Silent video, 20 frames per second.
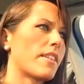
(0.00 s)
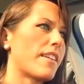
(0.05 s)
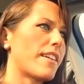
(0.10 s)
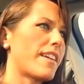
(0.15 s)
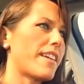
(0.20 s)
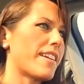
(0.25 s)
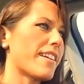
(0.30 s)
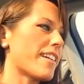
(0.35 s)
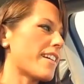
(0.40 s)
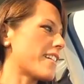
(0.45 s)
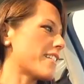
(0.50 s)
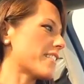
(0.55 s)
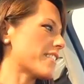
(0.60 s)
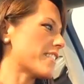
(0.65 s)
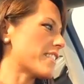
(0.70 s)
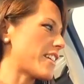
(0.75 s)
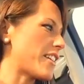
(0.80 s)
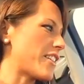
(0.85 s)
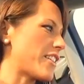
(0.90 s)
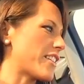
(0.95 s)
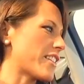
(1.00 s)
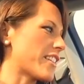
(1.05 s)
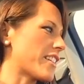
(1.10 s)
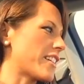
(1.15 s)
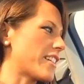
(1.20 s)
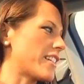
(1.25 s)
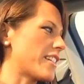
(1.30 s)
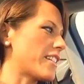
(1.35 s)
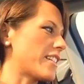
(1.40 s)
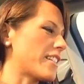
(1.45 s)
Hey guys, it's
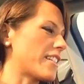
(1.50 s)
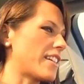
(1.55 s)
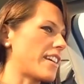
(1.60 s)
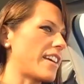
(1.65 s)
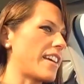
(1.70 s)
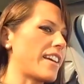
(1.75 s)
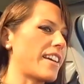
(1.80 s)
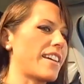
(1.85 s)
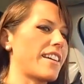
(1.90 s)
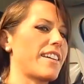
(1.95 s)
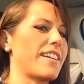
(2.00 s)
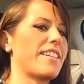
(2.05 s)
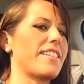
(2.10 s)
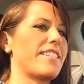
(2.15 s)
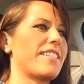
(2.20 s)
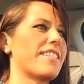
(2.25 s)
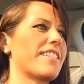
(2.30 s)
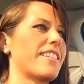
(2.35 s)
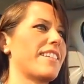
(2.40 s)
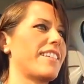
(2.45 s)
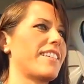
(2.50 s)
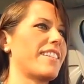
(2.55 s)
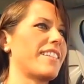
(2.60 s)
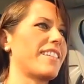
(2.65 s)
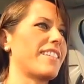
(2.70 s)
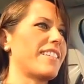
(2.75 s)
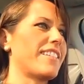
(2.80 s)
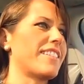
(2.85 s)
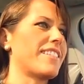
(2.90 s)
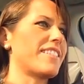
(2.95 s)
Erica, and it
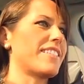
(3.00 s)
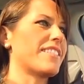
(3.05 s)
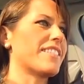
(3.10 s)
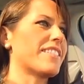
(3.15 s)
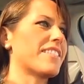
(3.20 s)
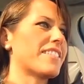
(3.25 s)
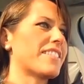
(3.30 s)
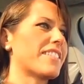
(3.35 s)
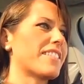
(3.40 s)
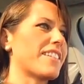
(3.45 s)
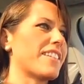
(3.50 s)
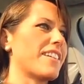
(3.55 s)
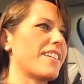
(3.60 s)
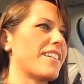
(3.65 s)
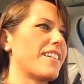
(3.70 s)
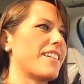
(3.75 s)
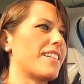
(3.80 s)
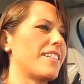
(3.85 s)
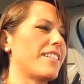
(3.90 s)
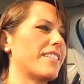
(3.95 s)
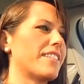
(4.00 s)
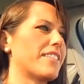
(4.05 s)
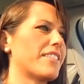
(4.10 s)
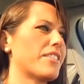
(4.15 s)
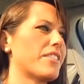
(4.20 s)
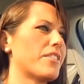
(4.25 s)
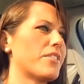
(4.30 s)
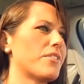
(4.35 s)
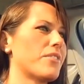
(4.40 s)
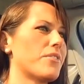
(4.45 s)
is
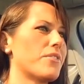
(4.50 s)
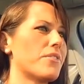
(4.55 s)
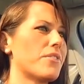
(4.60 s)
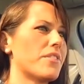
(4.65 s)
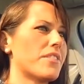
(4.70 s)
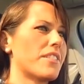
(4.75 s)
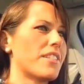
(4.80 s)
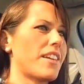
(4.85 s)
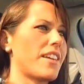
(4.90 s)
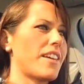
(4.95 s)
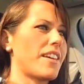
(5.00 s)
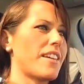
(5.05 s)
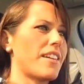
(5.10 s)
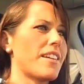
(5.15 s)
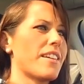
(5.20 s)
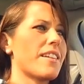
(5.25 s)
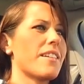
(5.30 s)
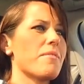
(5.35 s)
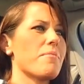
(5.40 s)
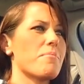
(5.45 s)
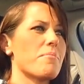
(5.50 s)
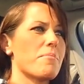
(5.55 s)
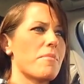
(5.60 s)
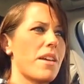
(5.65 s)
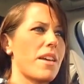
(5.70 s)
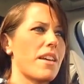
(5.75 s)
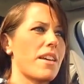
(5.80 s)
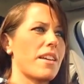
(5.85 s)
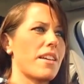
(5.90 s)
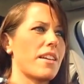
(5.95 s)
Tuesday,
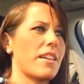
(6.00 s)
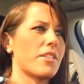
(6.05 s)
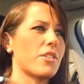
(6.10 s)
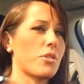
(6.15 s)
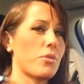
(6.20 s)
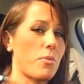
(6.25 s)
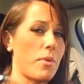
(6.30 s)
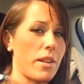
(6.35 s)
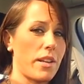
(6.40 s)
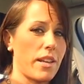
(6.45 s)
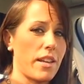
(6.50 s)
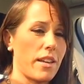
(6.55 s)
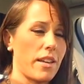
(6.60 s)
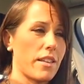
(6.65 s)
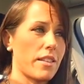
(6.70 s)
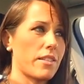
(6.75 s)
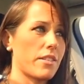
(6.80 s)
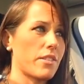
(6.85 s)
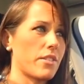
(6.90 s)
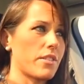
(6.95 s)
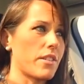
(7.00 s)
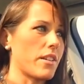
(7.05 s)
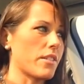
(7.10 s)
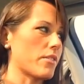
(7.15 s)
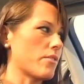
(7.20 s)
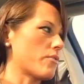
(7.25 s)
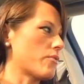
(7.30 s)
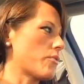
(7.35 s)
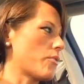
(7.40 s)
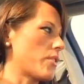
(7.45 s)
May 20th,
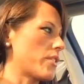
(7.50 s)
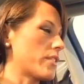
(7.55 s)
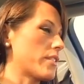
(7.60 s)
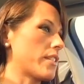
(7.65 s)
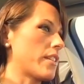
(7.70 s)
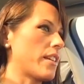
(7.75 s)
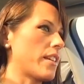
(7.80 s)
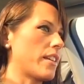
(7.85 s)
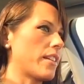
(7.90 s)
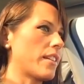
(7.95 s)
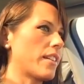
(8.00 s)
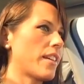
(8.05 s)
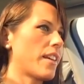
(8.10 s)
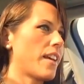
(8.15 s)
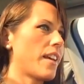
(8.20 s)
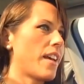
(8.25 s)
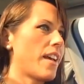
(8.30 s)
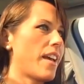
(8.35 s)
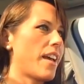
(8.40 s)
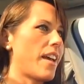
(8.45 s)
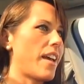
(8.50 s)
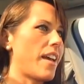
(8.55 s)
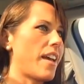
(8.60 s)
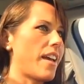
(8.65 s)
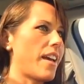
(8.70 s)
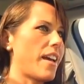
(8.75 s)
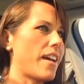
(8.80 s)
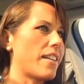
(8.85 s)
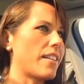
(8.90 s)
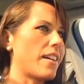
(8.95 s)
2014,
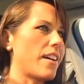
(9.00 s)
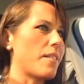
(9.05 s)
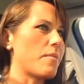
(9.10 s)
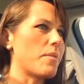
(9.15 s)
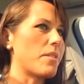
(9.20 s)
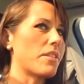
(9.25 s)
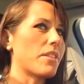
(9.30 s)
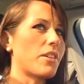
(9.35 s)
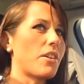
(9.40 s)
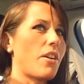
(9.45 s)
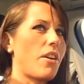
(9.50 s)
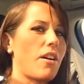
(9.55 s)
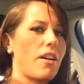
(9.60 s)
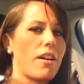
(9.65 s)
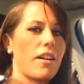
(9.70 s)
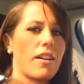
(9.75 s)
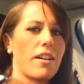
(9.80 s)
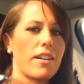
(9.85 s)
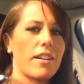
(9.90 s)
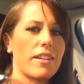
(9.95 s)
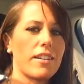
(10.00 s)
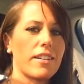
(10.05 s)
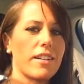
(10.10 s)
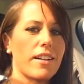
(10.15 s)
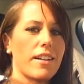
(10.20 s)
and I'm in the car